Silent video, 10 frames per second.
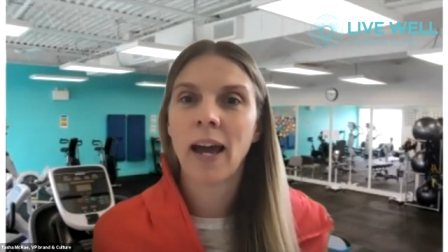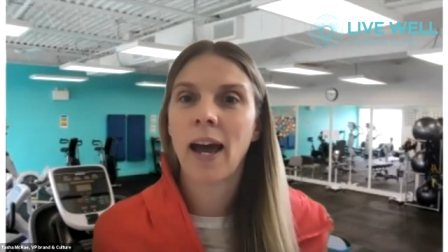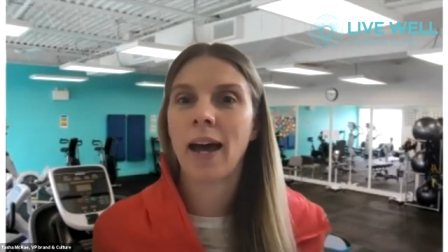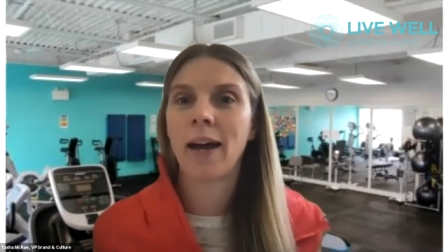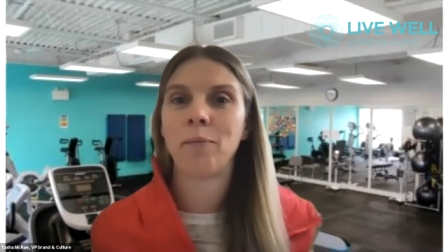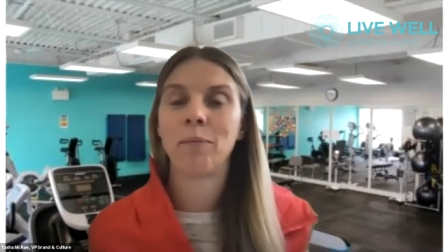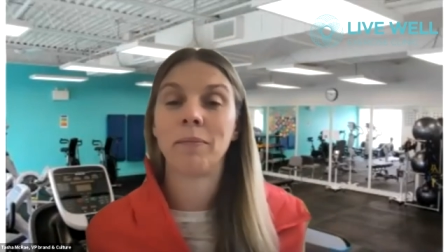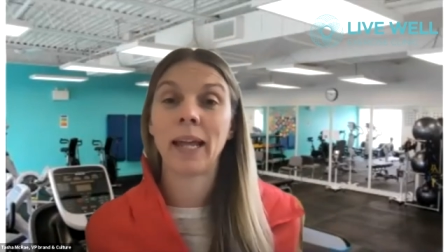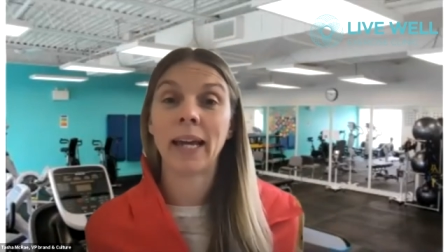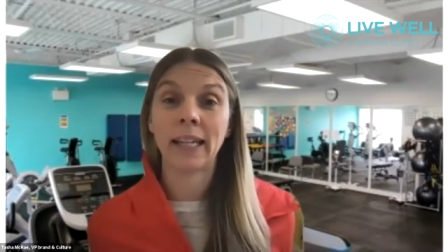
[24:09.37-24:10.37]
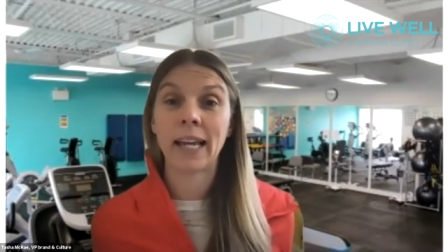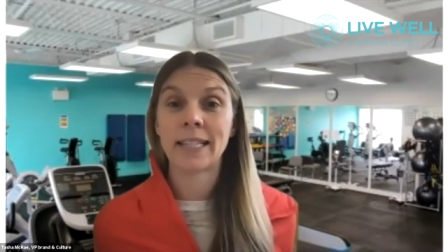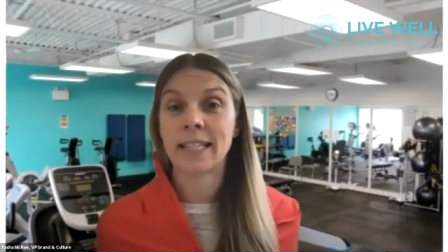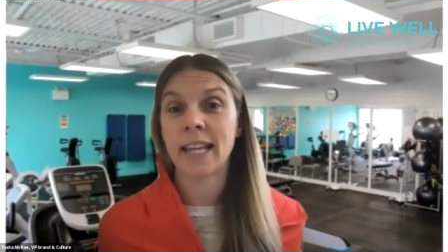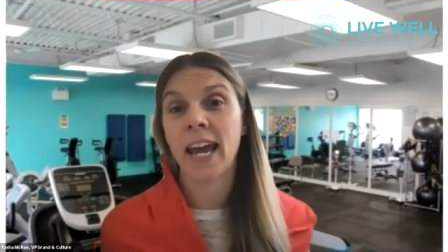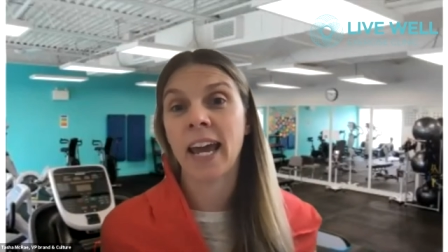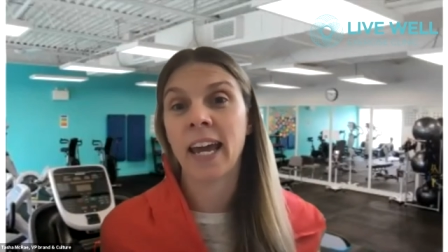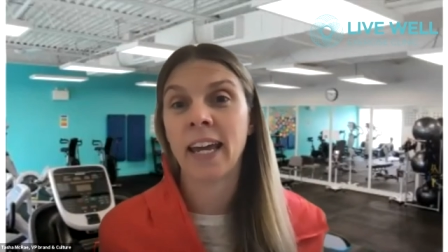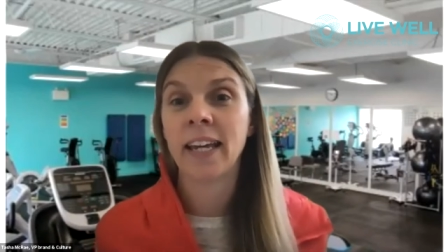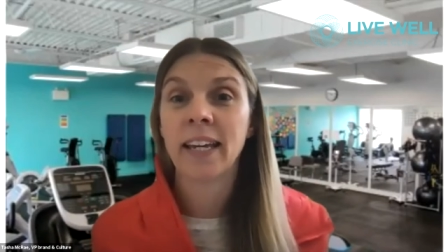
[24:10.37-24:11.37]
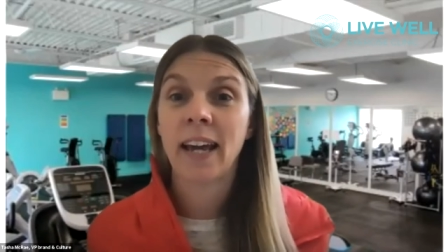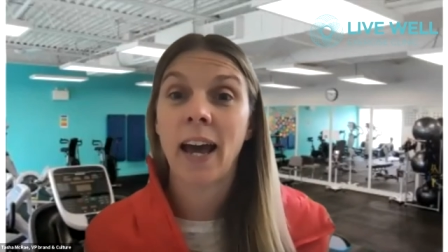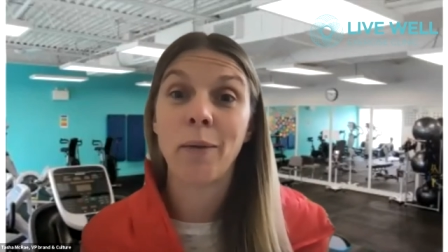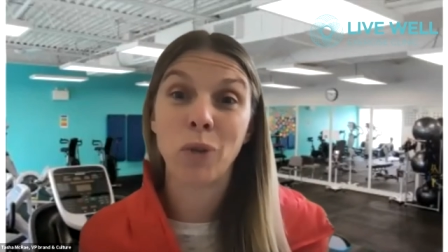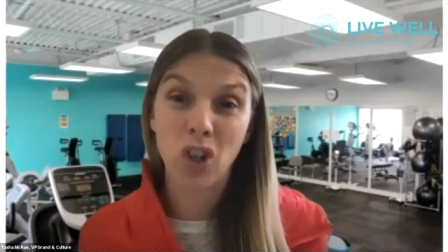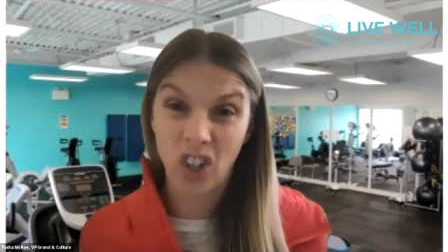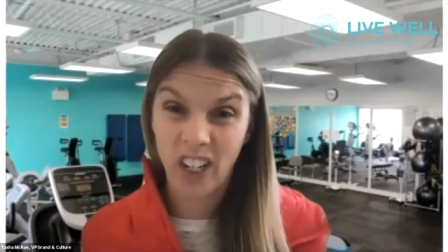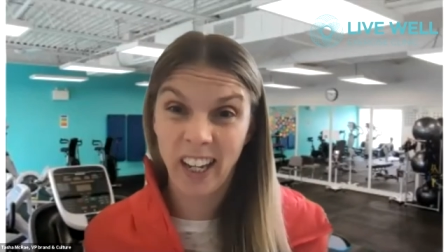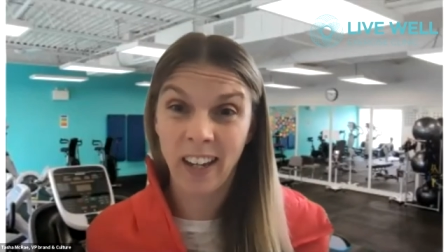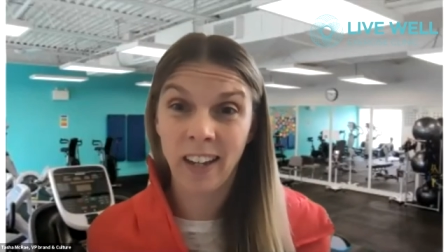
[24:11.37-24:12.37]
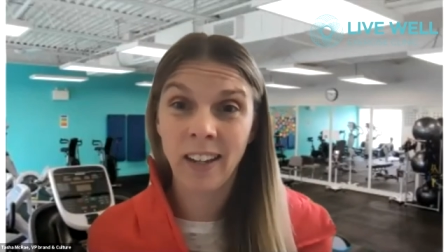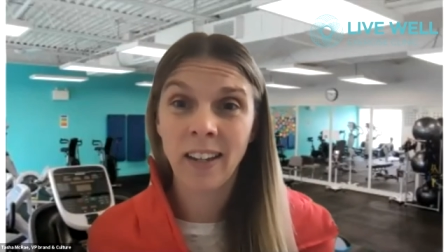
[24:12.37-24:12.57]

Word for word: Like let's say I'm cooking